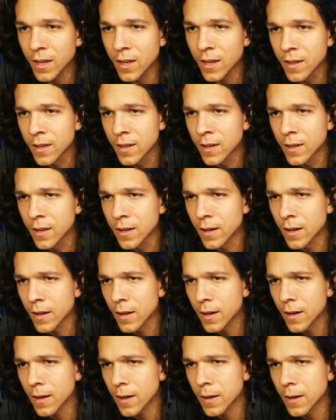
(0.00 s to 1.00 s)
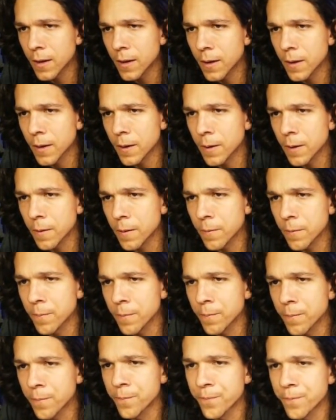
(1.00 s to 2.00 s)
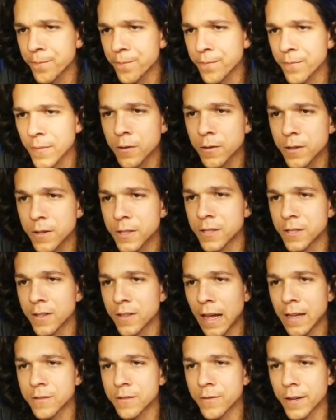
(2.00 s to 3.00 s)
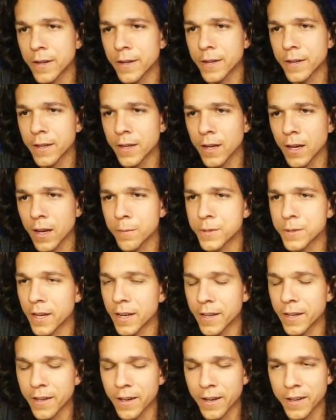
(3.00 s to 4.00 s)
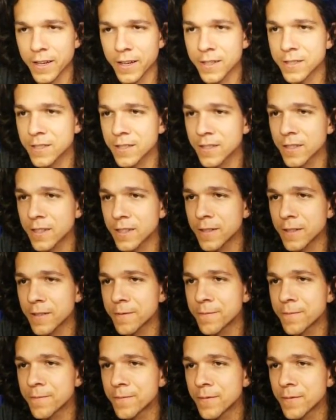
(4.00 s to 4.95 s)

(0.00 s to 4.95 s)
Um, Oh, Christian, that's very upsetting. I guess the.